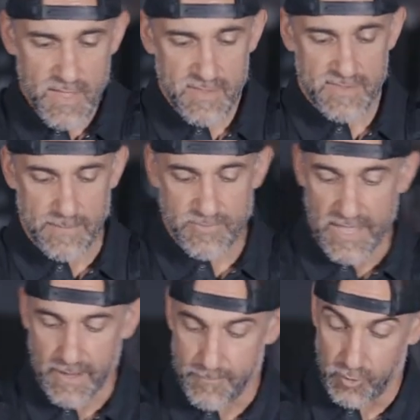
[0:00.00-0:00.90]
Same
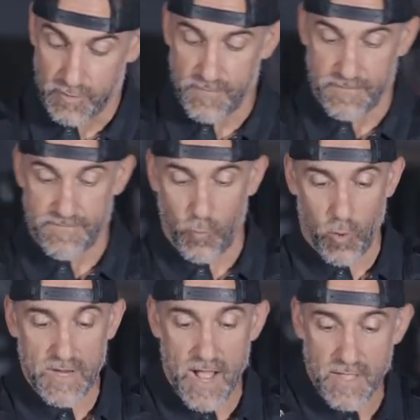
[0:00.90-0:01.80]
thing, I'm gonna look for the
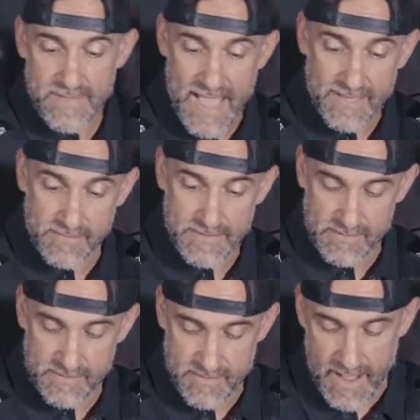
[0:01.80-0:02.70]
four contacts on the
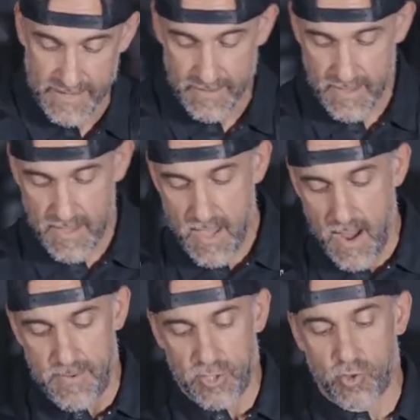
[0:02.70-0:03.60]
inside.
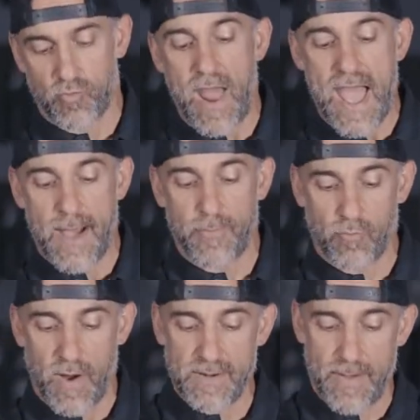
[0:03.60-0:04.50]
I'm gonna grab
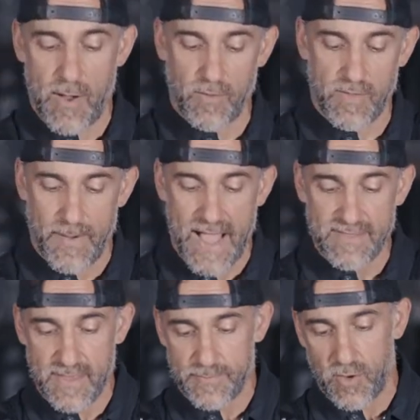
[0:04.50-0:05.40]
right about where the
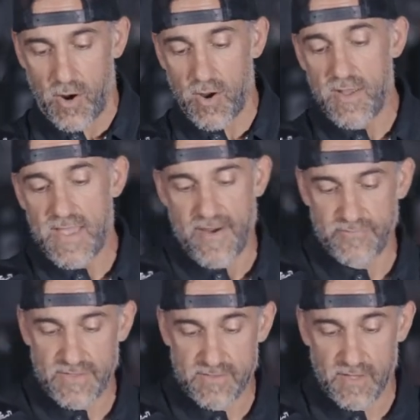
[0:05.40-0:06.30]
biceps are,
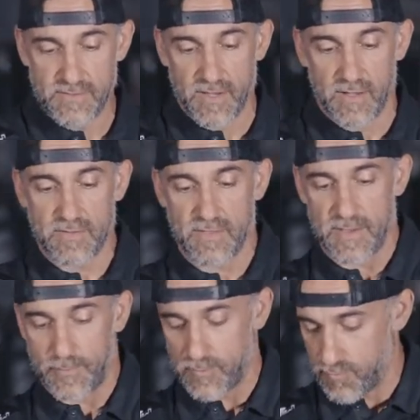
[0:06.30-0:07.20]
everything's undone, the
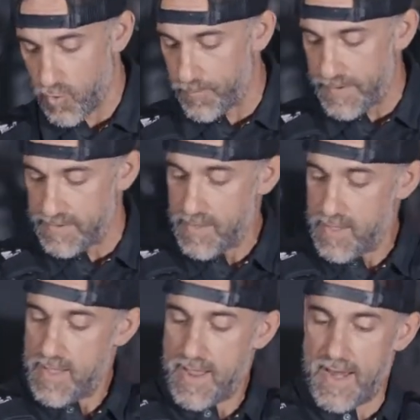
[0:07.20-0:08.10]
zippers are open,
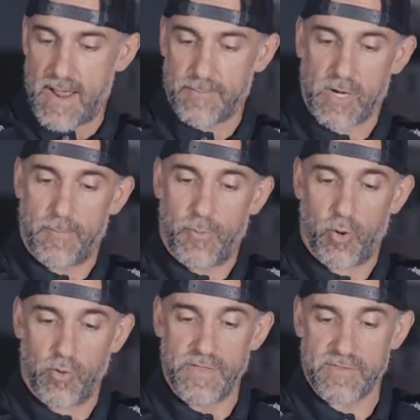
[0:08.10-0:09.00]
and I'm gonna
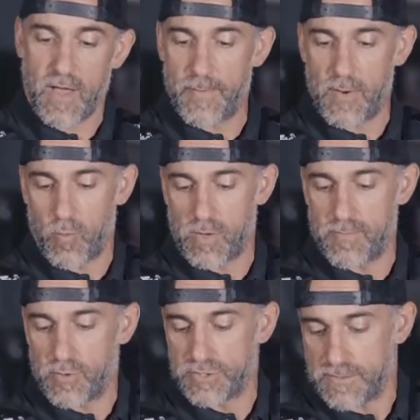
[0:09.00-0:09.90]
pull this up in one
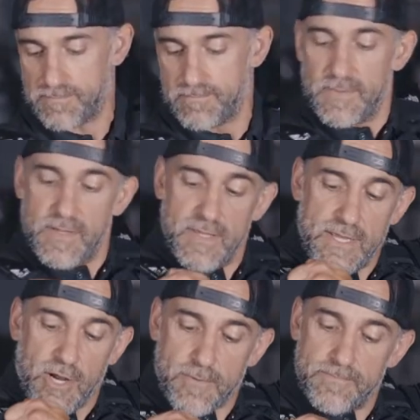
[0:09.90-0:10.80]
motion.
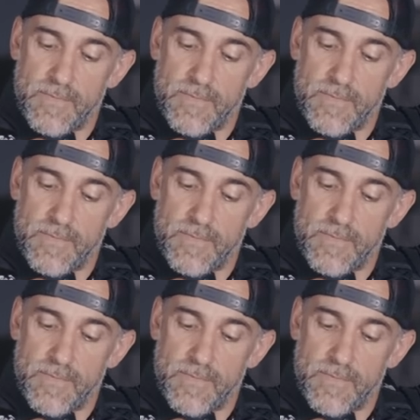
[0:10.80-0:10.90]
Here,